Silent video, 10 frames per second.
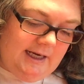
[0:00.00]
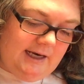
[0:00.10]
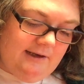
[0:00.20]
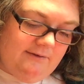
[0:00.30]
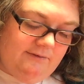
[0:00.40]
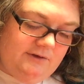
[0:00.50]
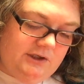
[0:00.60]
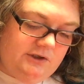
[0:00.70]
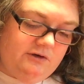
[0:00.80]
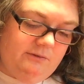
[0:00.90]
kind of
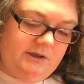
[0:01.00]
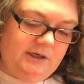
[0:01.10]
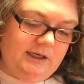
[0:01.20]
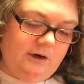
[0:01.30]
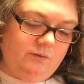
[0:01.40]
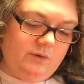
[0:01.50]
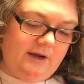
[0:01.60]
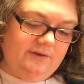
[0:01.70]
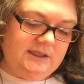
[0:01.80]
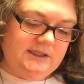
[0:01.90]
distributed
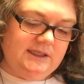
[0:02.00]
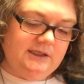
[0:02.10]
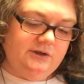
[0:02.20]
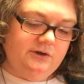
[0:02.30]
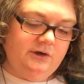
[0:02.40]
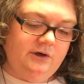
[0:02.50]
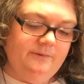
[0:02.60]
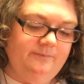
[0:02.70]
around the center.